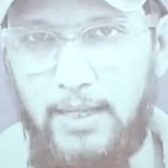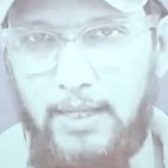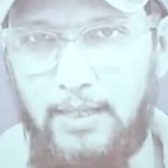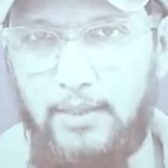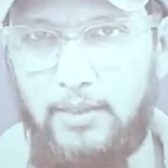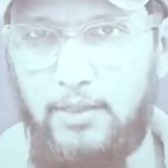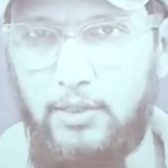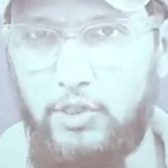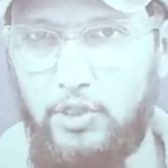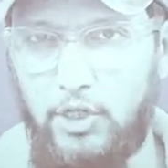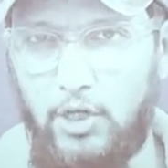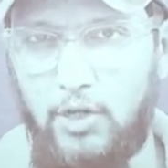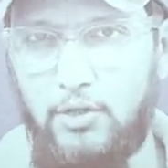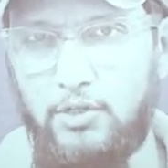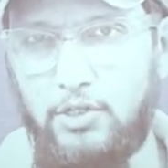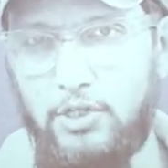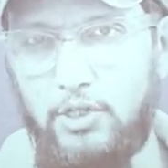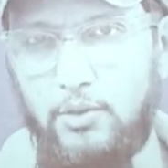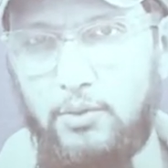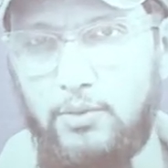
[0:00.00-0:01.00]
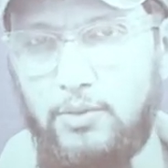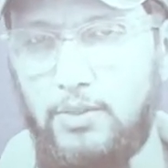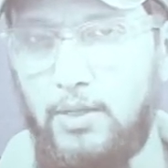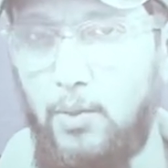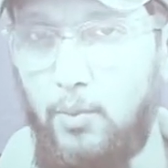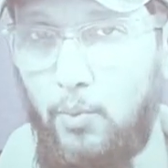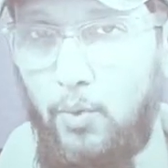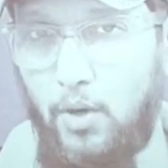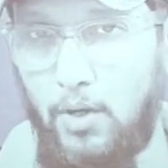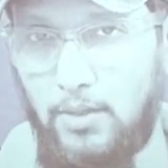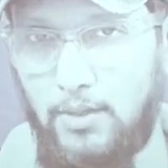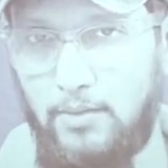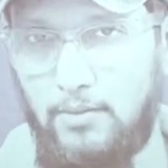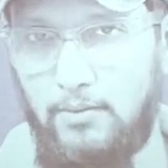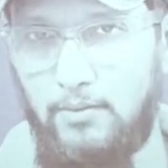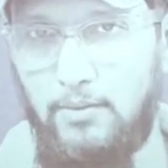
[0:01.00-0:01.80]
And the chart shows what?